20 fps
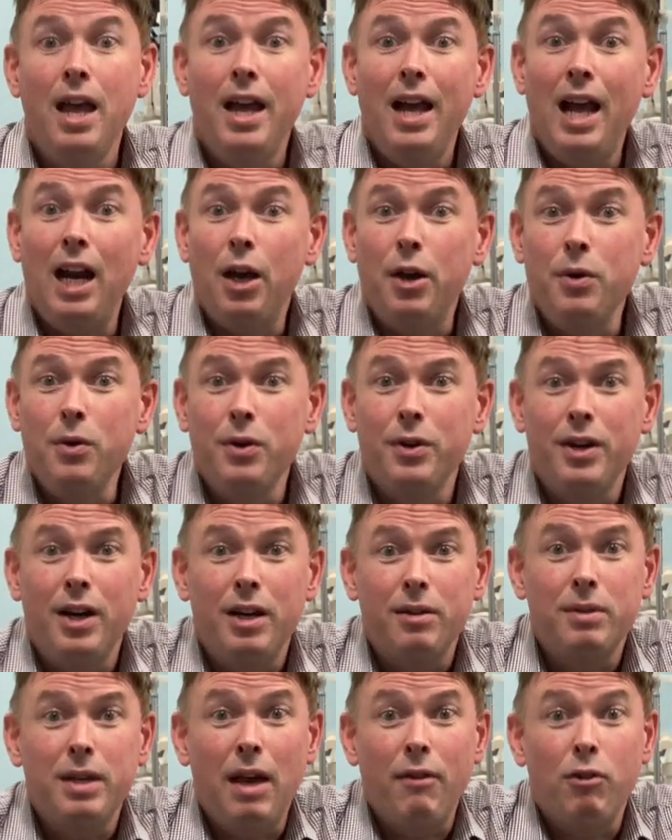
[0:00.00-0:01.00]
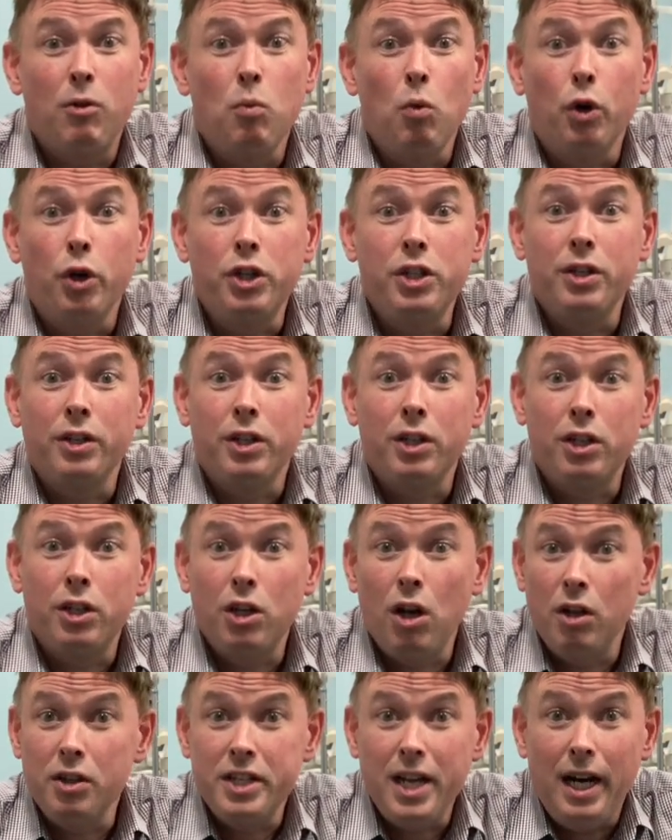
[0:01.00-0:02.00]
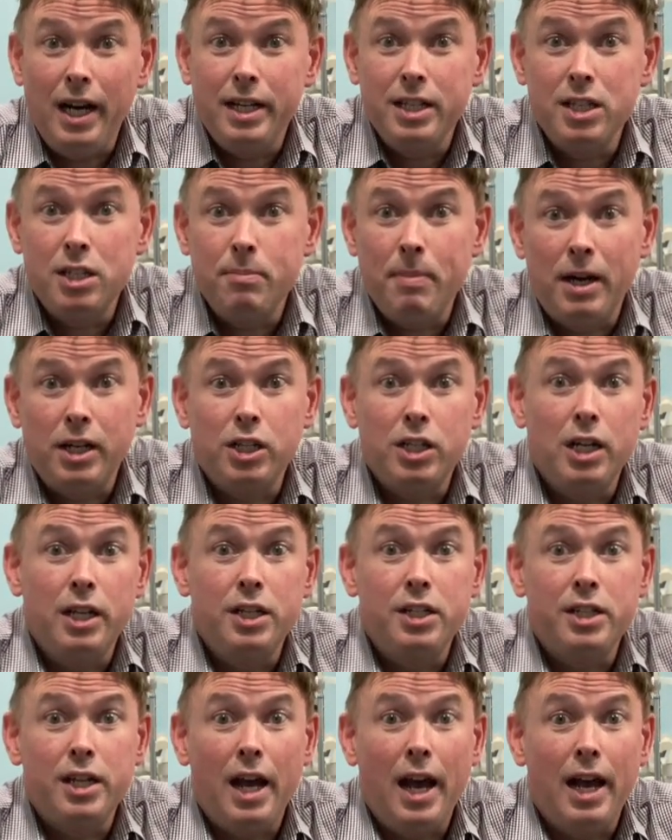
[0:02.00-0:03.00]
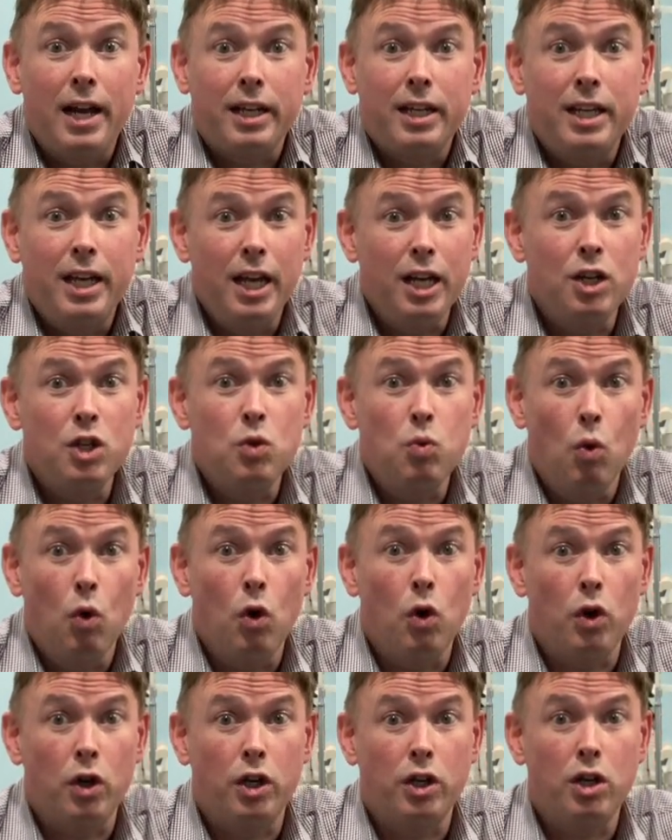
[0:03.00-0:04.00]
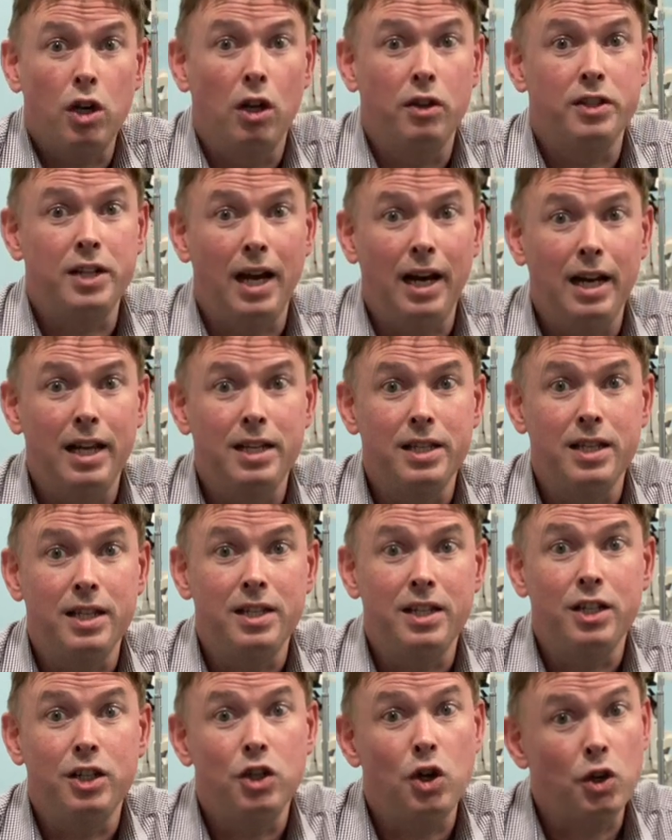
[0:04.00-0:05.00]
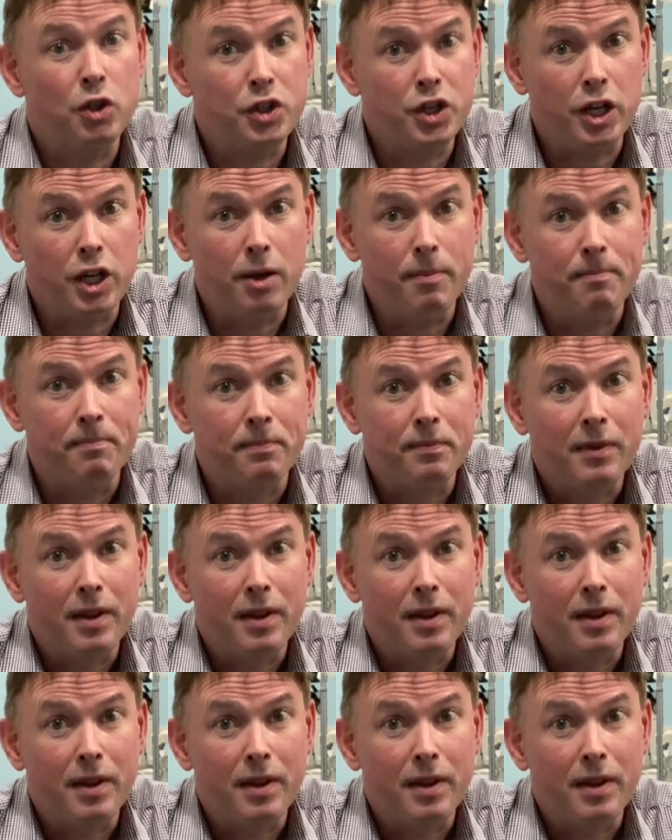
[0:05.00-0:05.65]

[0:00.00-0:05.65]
Hello, Kevin Wood, contact lens specialist at King's Walk Contact Lenses in Nottingham.